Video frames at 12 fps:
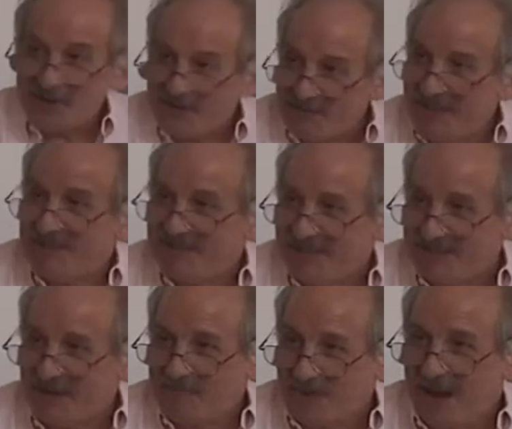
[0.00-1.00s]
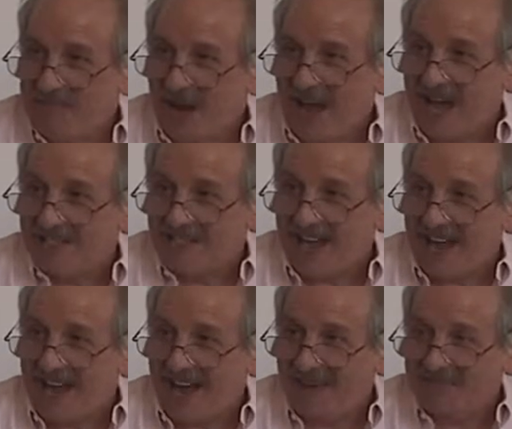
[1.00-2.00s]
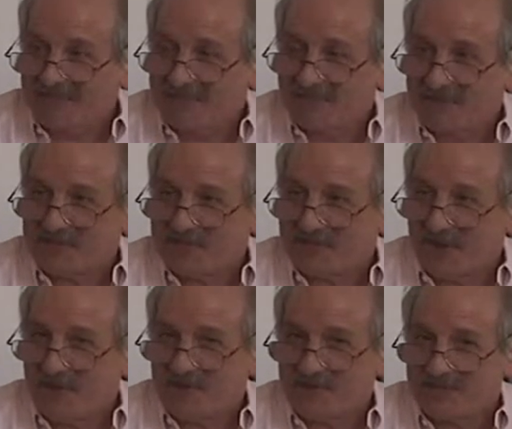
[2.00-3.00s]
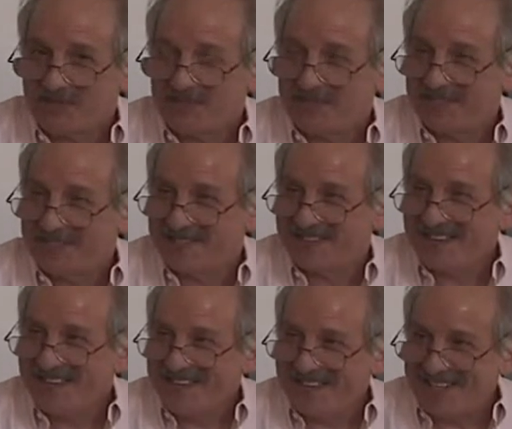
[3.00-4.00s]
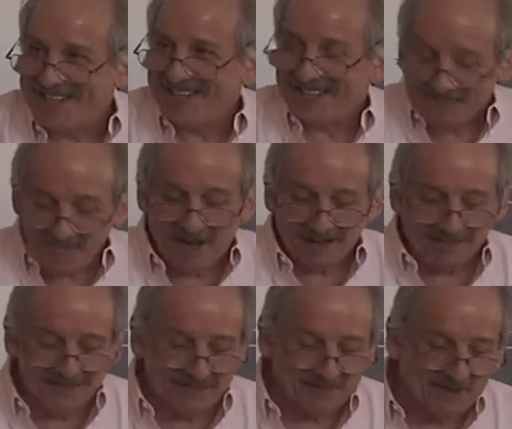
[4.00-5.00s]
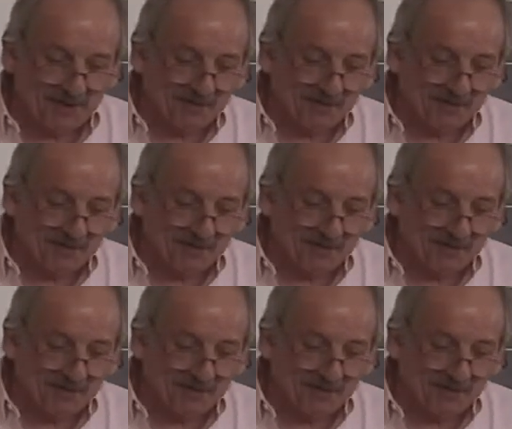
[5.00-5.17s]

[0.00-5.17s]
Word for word: could have. It, it, oh. prob- I, have, I, have a suspicion that Homer Simpson is, is, modeled after